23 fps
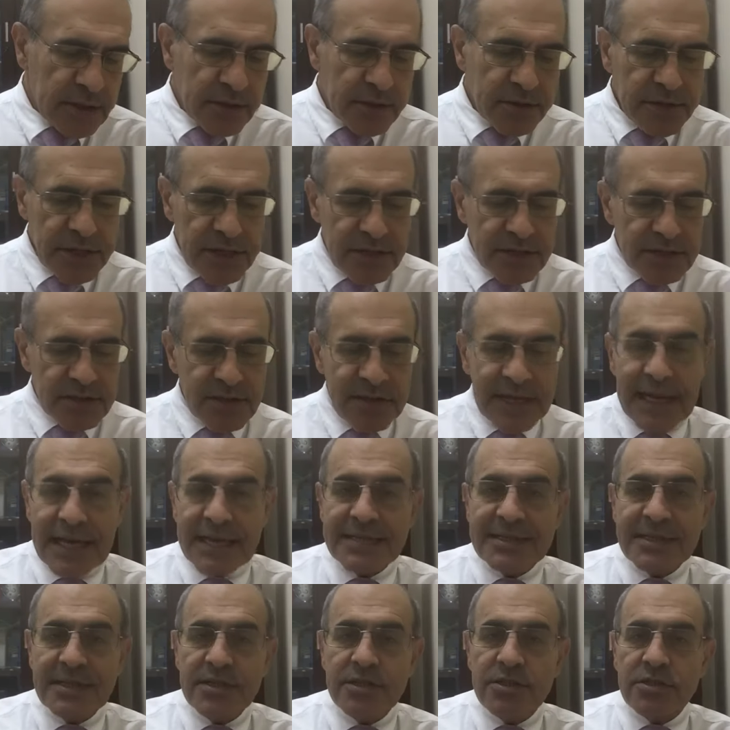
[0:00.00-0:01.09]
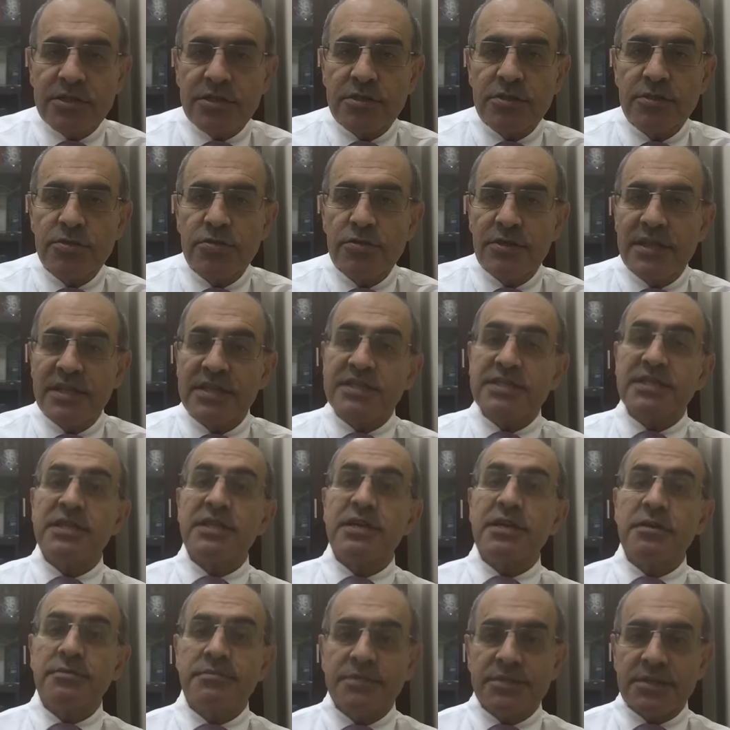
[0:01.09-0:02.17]
things relating to the
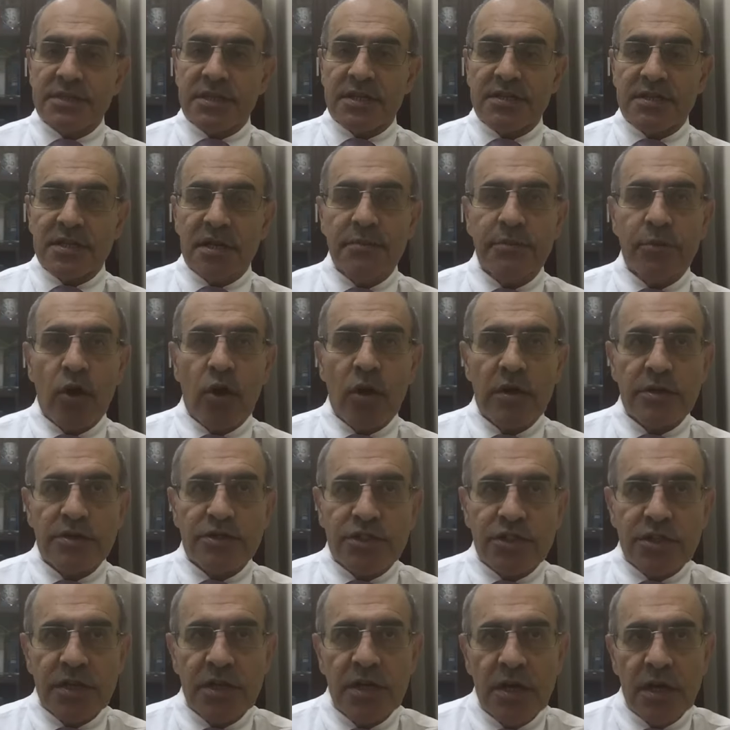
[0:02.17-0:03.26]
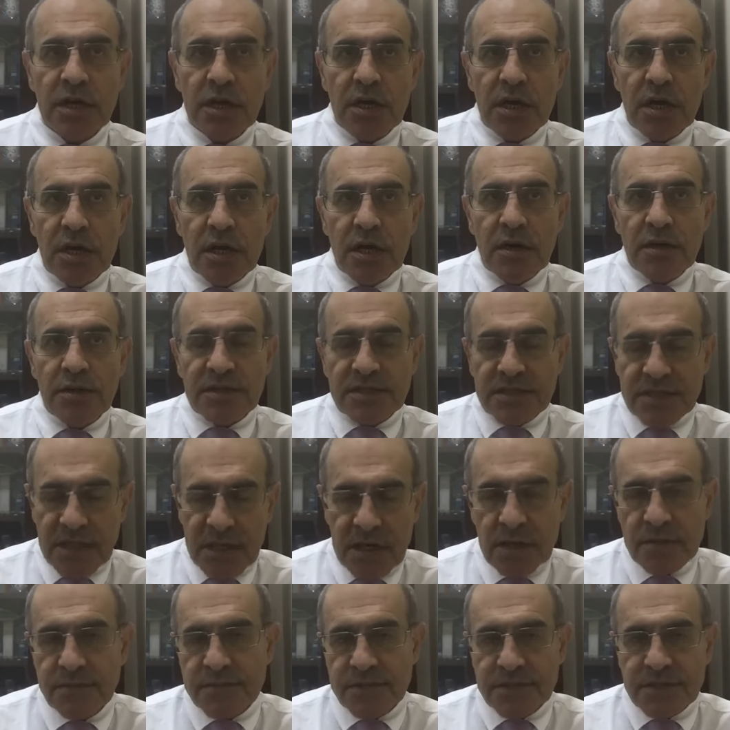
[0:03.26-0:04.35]
terms, the terminology, the
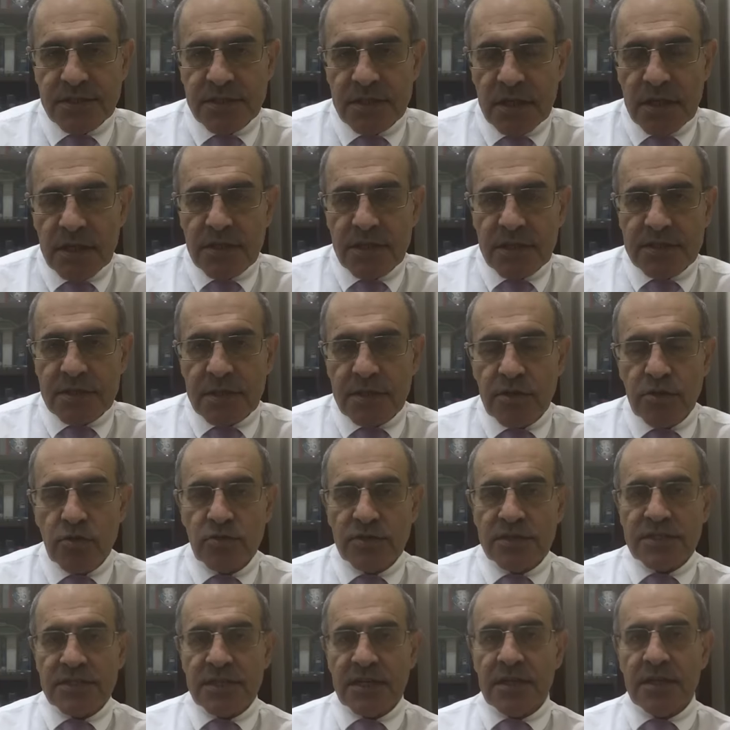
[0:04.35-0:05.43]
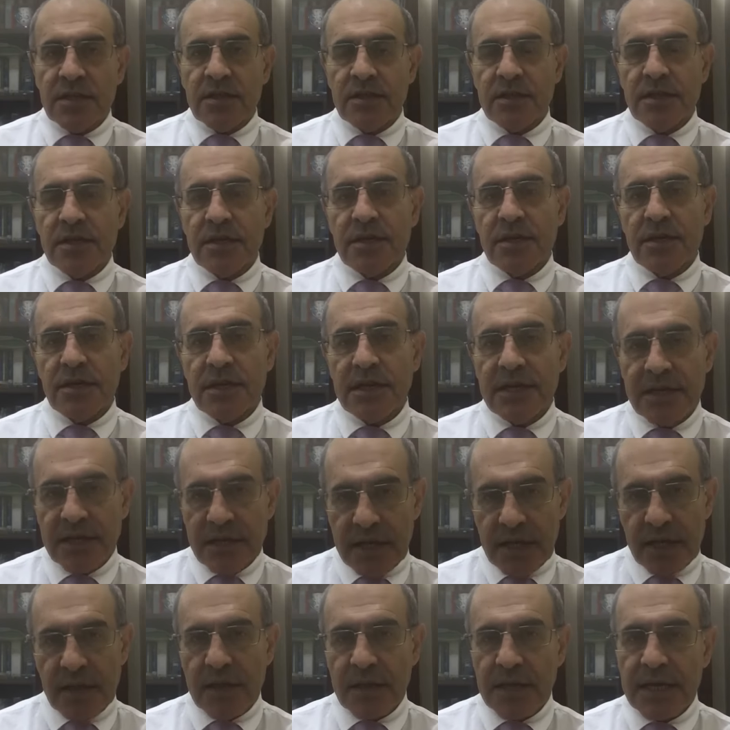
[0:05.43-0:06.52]
terms that are used in the
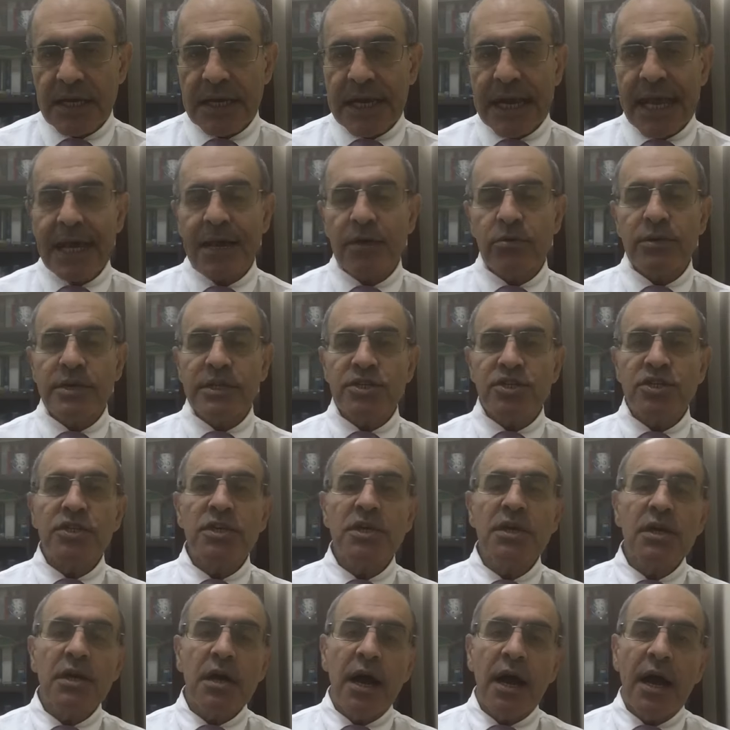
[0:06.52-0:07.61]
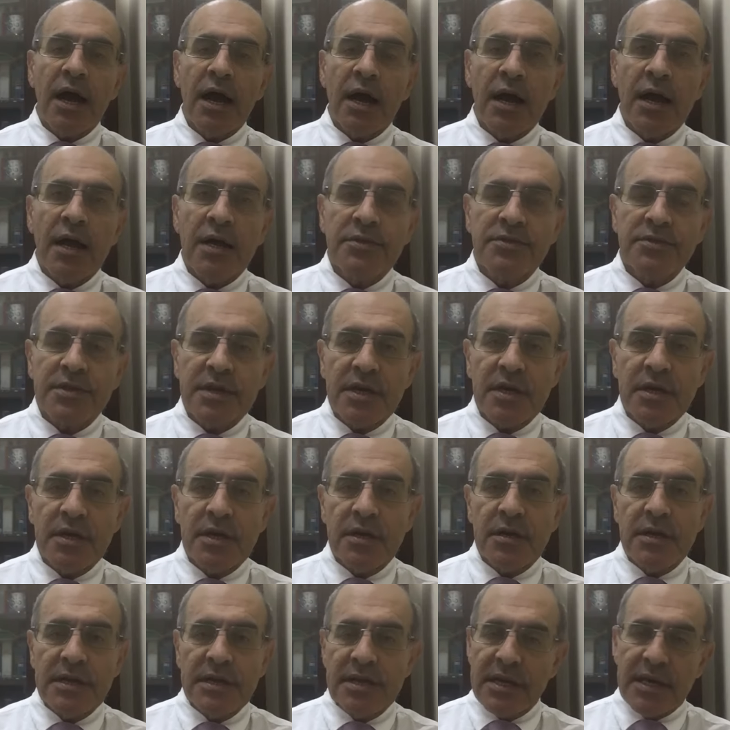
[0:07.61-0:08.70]
legal language and
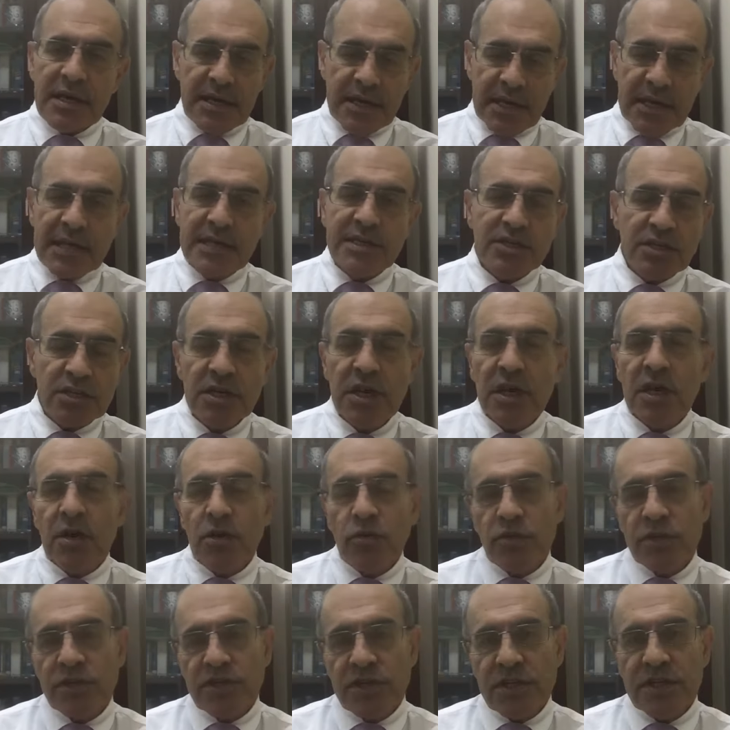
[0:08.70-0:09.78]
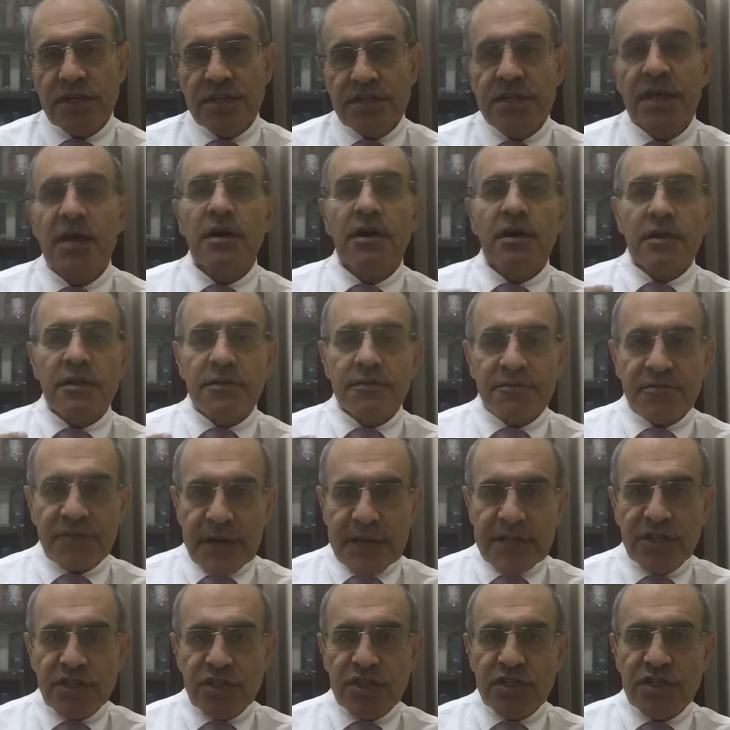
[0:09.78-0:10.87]
legal English, which is the
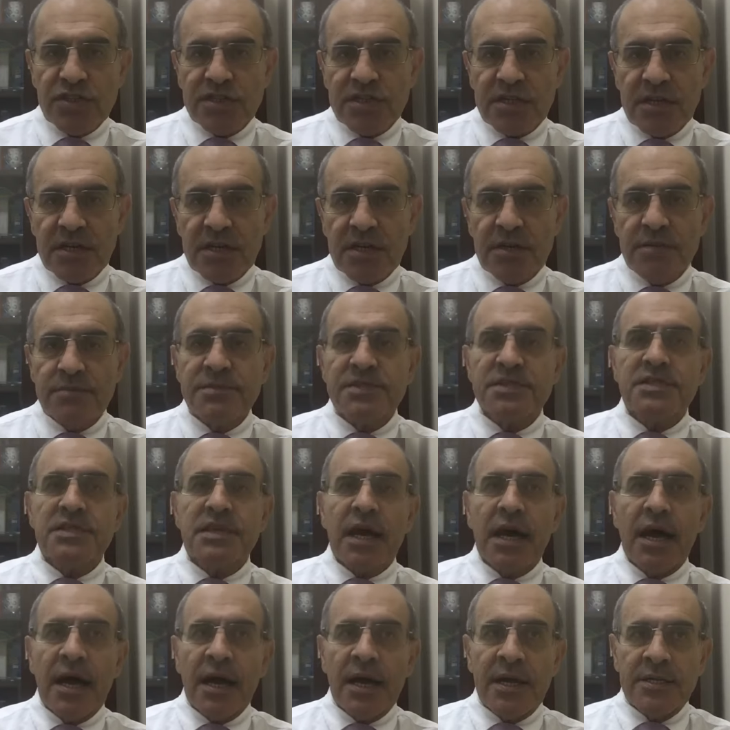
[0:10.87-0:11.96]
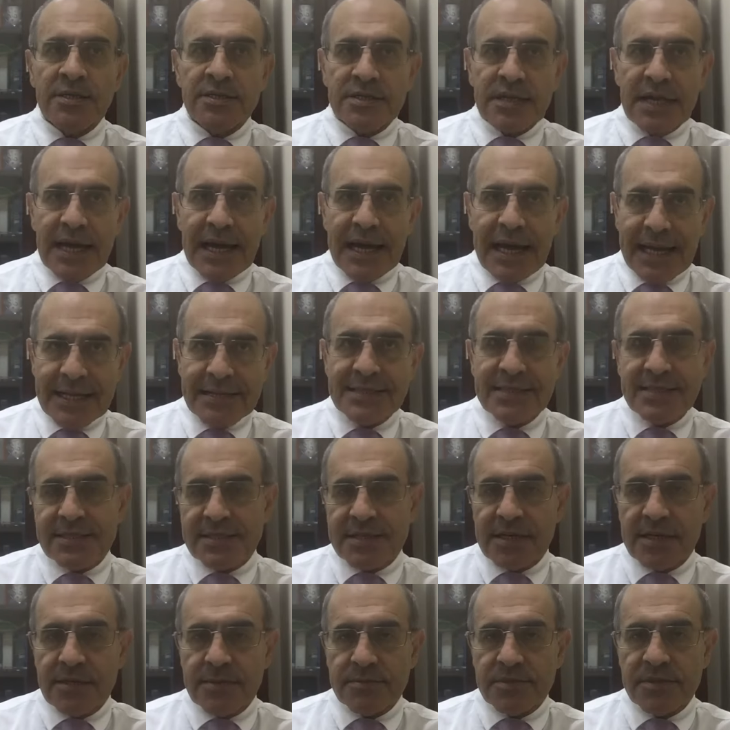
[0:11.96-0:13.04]
French terms and Latin
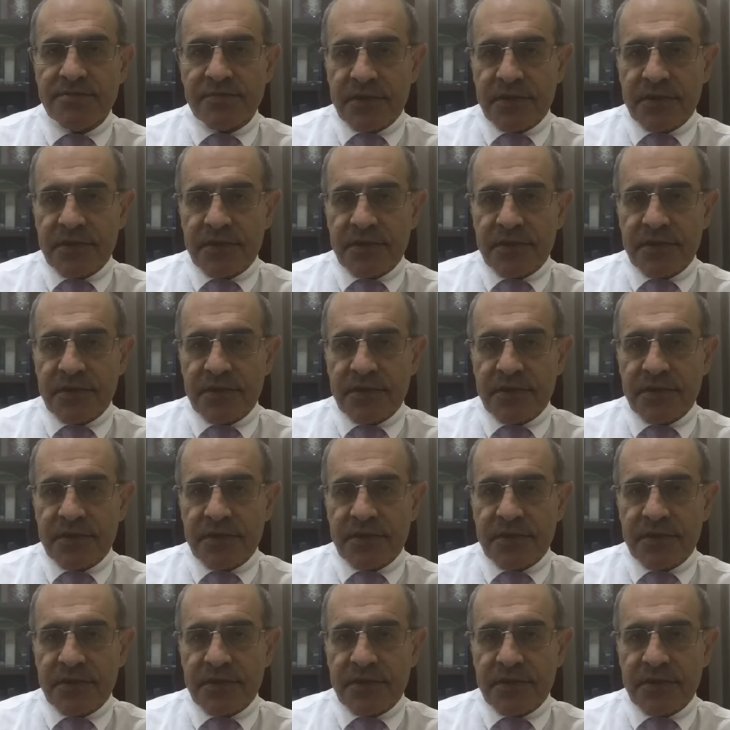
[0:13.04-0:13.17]
terms.